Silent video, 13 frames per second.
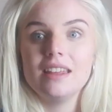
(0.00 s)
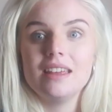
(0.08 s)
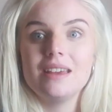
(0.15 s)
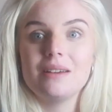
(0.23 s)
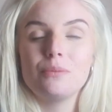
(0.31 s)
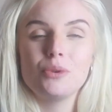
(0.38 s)

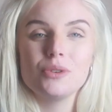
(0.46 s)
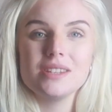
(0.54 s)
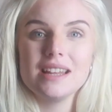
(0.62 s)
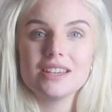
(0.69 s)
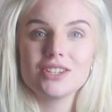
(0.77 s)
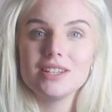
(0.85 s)
It
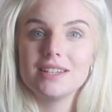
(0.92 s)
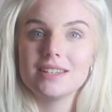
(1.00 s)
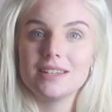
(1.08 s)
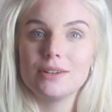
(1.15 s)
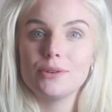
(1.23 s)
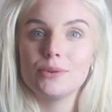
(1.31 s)
wasn't actually
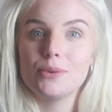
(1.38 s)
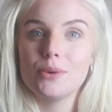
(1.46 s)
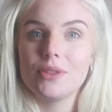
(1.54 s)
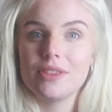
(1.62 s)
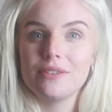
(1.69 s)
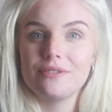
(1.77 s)

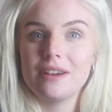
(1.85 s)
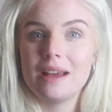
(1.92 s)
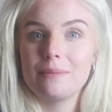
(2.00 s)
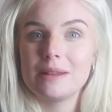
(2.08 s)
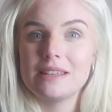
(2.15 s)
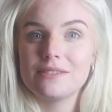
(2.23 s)
until the
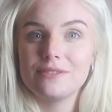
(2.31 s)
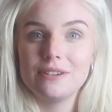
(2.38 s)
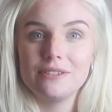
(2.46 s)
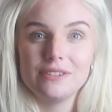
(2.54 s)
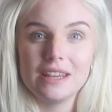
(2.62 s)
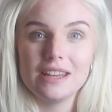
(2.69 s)
family's
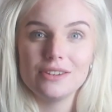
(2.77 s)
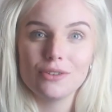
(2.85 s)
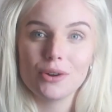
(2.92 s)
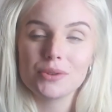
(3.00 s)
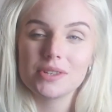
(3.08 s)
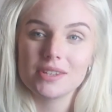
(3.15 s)

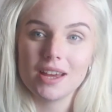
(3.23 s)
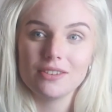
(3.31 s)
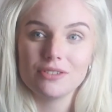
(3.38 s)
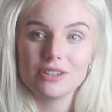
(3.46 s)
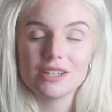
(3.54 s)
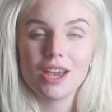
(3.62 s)
15-year-old
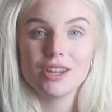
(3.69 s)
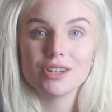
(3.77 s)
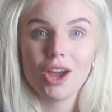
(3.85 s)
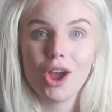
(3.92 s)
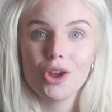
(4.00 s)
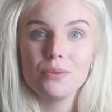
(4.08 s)
son returned
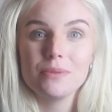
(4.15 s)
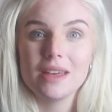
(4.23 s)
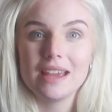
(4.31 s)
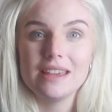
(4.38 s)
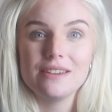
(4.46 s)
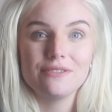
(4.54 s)
home
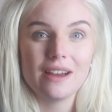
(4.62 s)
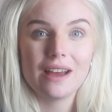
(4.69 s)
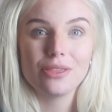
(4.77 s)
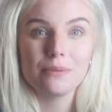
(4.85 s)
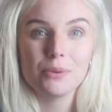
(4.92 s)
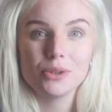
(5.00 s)
that he
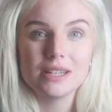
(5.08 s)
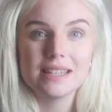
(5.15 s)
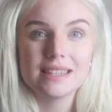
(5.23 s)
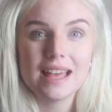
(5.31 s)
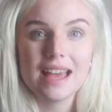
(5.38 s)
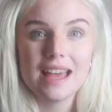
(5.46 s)
found the
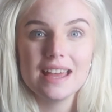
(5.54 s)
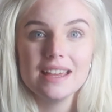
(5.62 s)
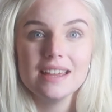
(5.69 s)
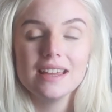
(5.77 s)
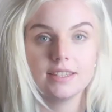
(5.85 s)
bodies there.